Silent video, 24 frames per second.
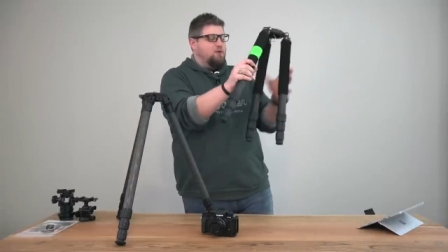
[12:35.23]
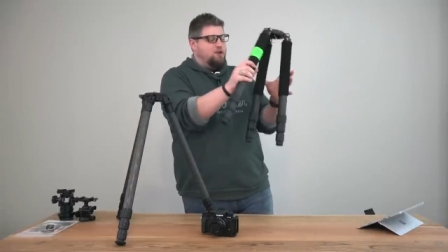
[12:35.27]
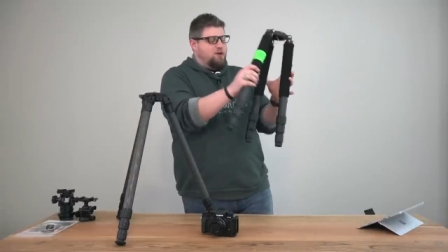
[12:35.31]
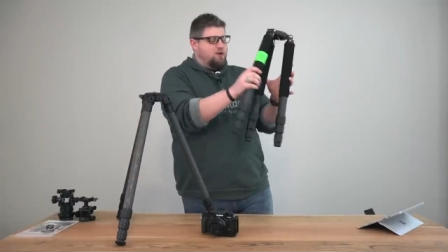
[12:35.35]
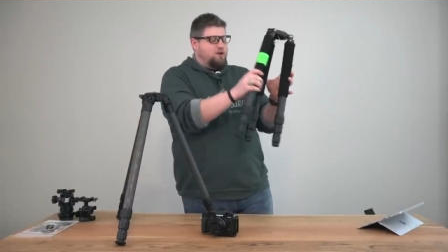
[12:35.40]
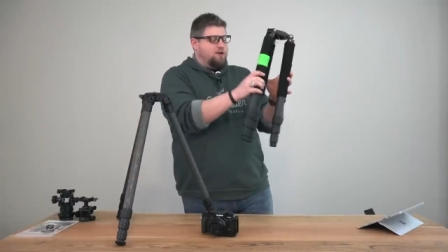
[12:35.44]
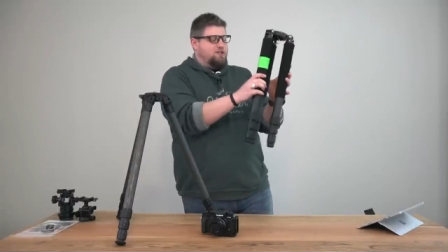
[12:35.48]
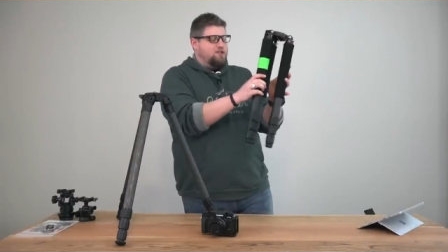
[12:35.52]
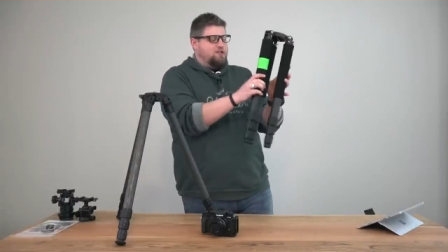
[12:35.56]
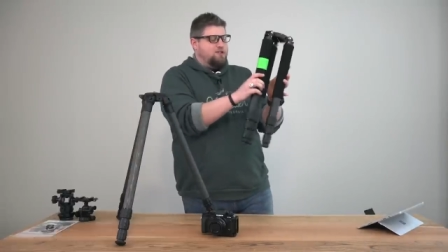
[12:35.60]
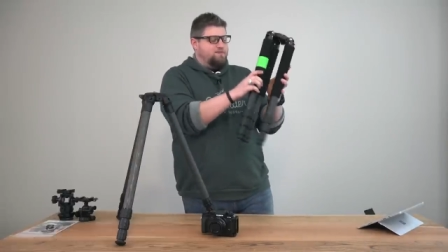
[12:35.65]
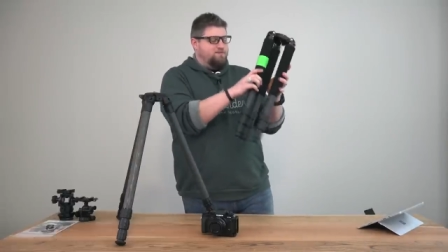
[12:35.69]
We'll
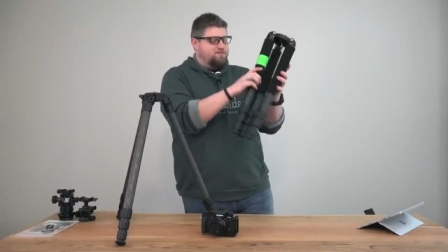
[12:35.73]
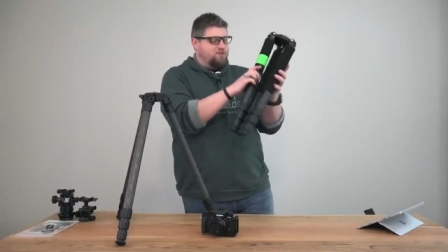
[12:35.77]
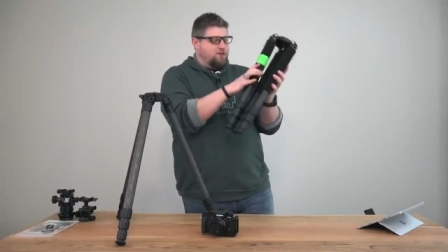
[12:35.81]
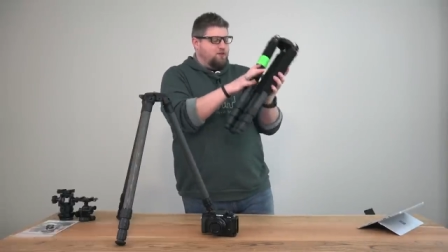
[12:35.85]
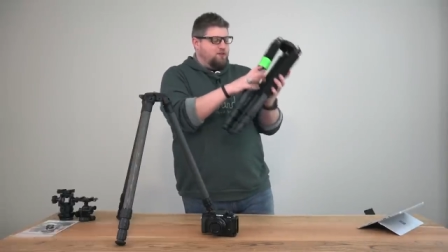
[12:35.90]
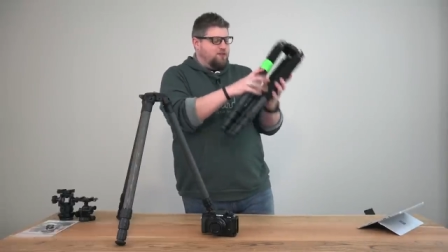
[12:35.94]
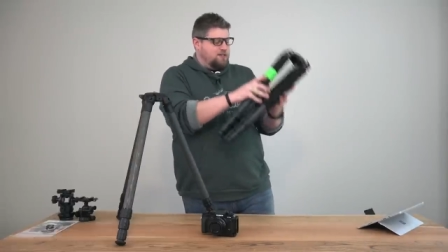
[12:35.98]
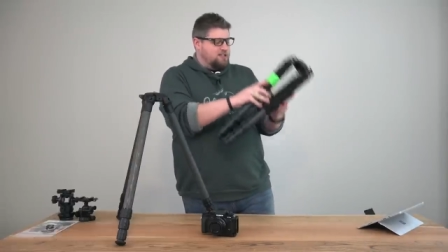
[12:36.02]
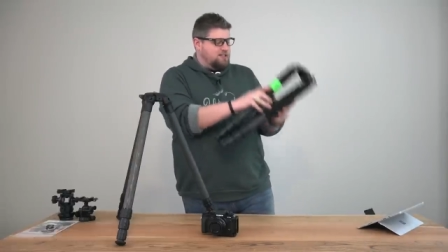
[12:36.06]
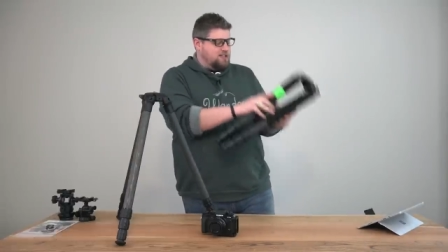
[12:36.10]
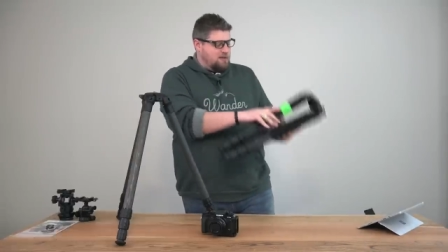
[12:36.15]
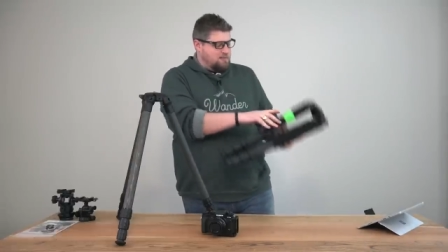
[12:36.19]
go ahead and just
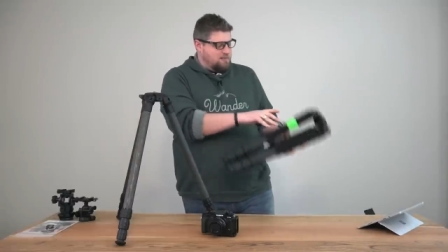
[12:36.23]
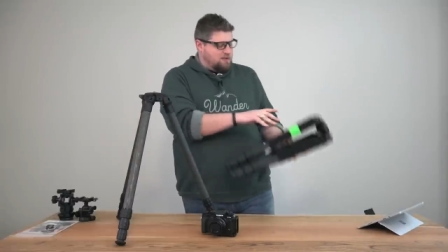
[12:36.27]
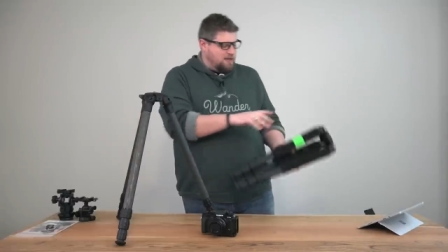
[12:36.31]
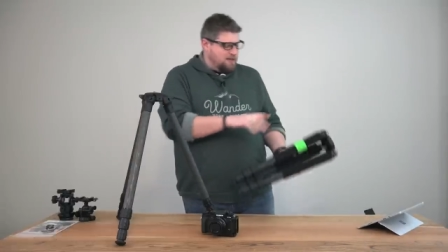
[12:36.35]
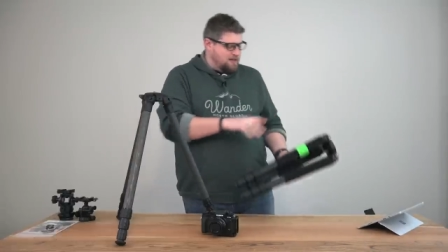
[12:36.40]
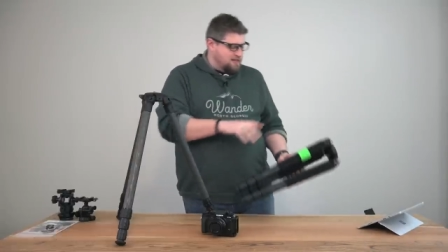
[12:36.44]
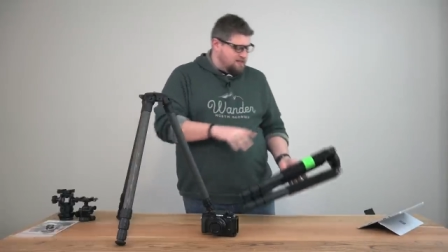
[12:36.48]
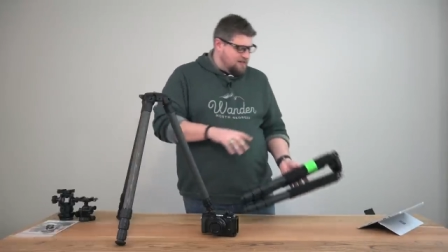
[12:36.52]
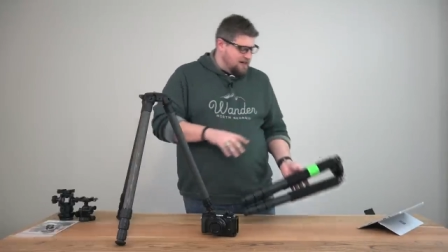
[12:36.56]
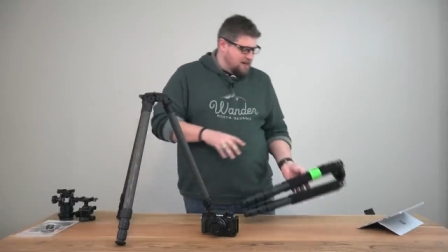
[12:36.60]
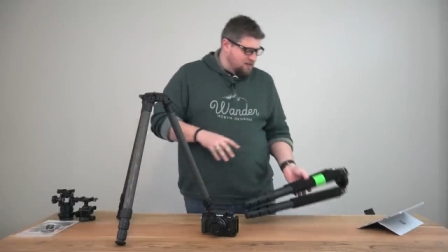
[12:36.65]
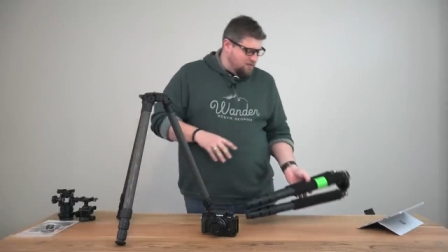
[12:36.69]
fold this up and
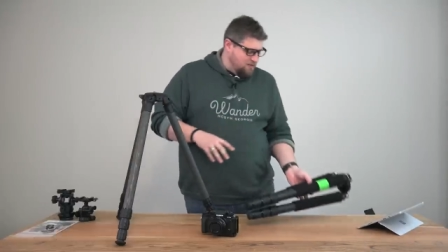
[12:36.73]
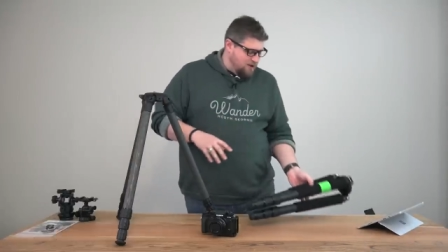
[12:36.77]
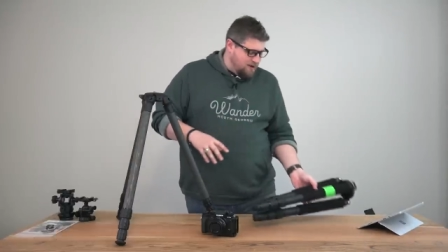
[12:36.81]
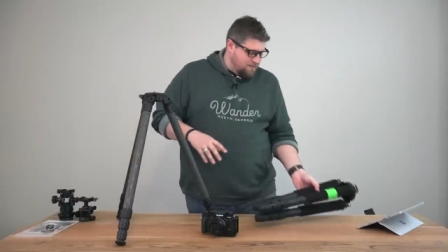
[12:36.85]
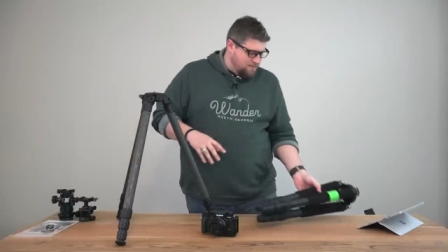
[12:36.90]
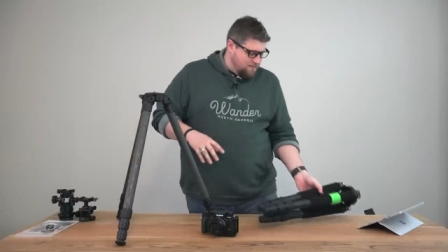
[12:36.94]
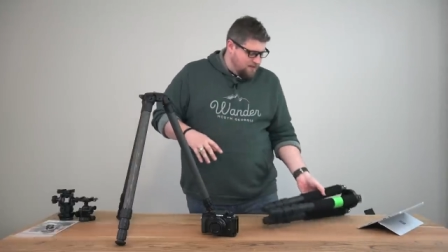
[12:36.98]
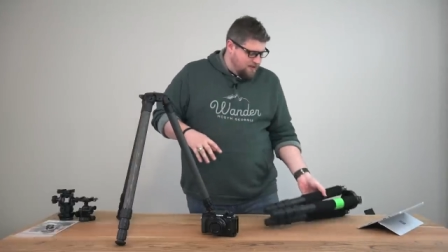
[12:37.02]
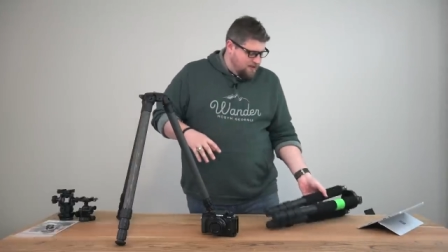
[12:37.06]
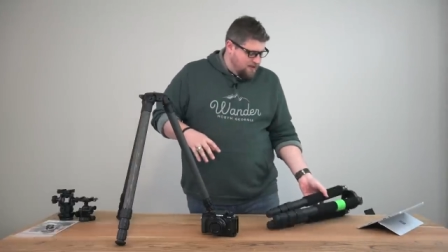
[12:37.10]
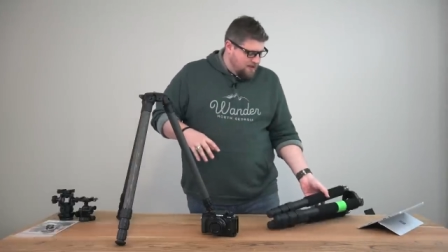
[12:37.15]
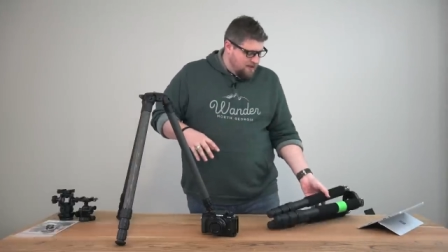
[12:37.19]
get this out of the
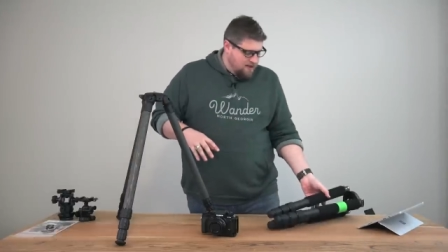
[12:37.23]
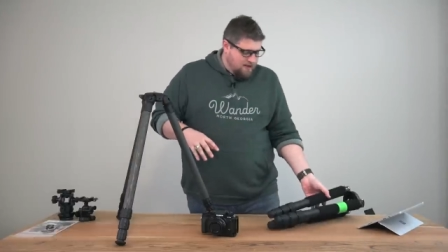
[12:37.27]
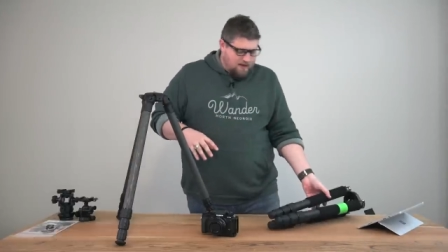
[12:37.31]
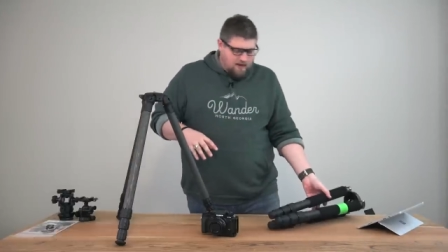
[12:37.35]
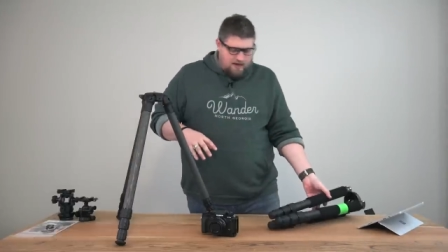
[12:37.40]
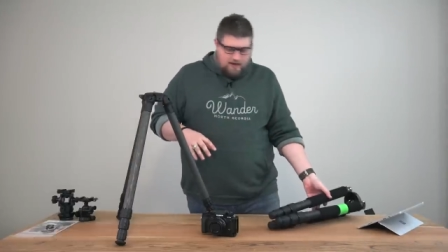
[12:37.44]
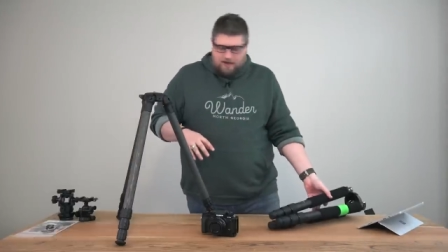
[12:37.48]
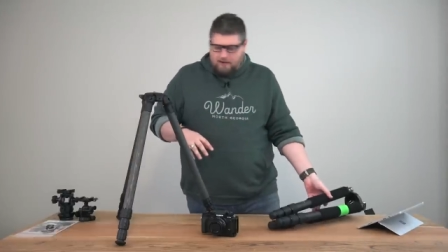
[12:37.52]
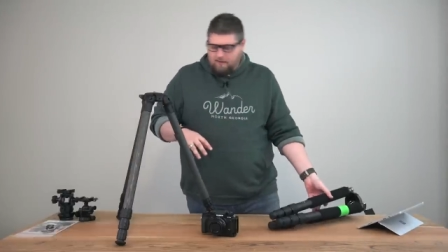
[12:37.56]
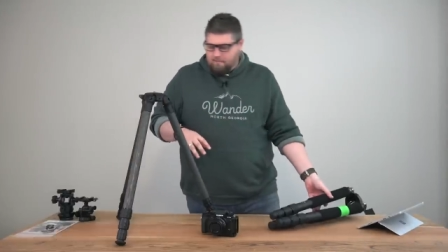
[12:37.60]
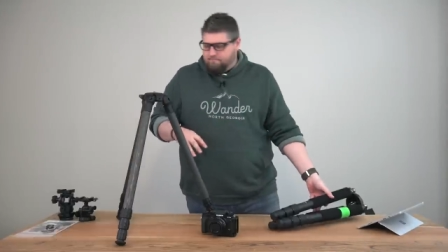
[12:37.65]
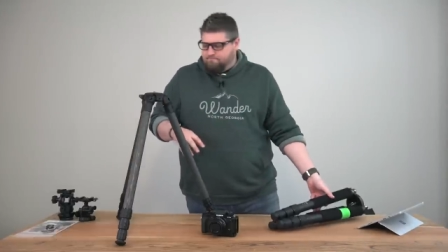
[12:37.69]

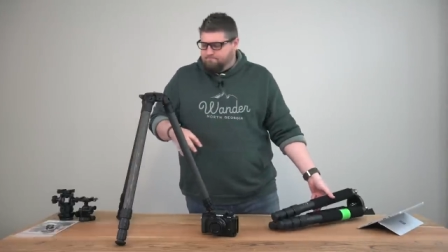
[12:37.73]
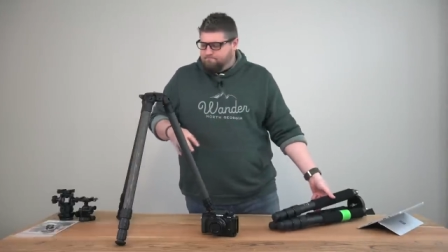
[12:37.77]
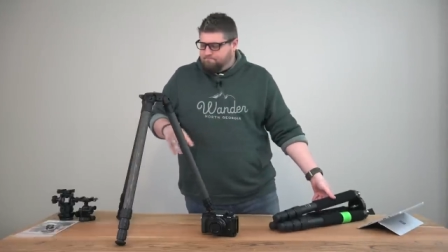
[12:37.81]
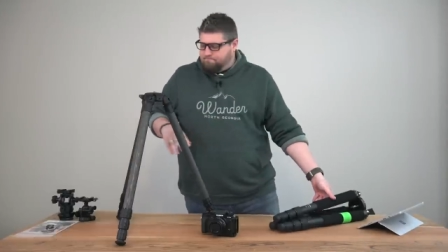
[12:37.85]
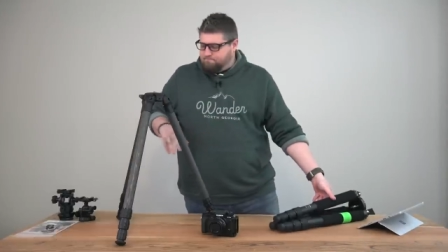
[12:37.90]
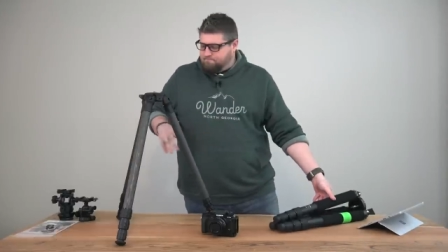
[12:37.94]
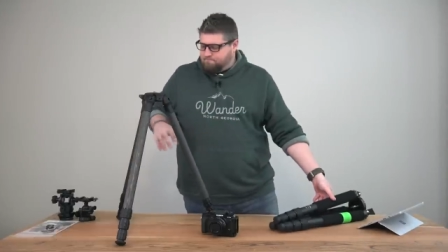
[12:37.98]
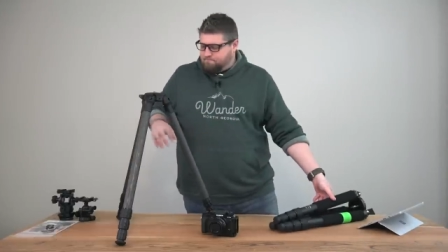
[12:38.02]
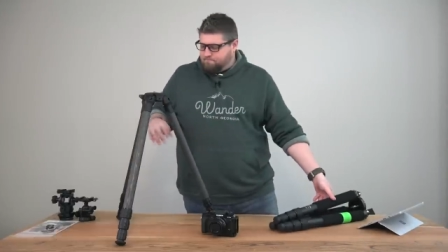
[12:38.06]
way.